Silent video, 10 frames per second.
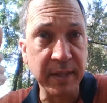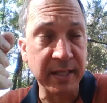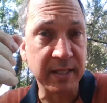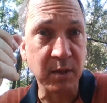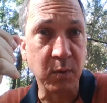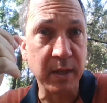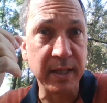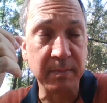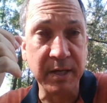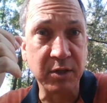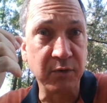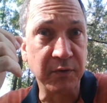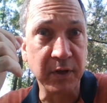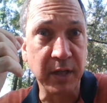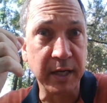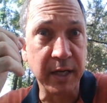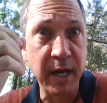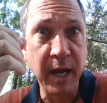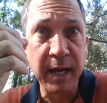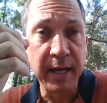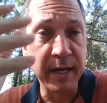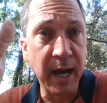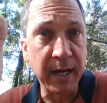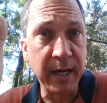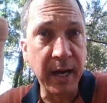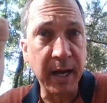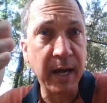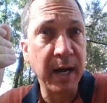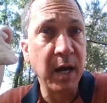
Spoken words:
That's the one that makes you feel like gaga